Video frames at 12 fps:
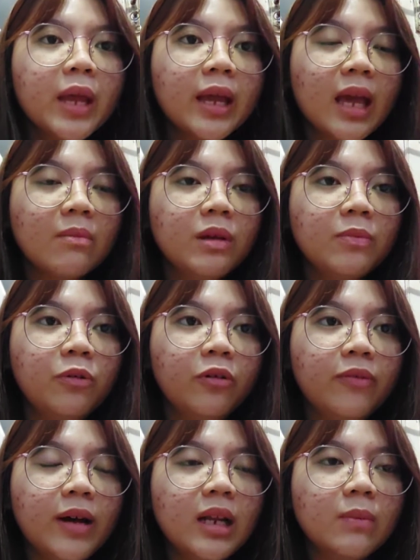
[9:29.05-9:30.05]
can be
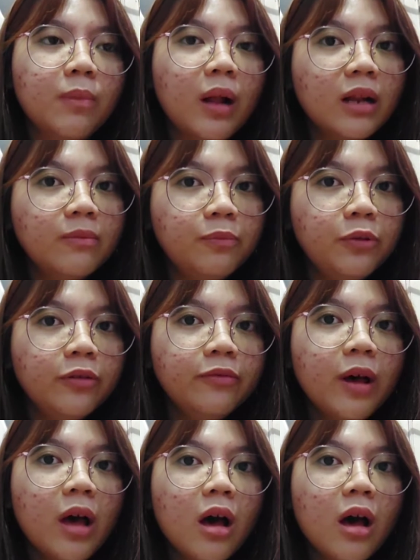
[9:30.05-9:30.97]
provided bulletproof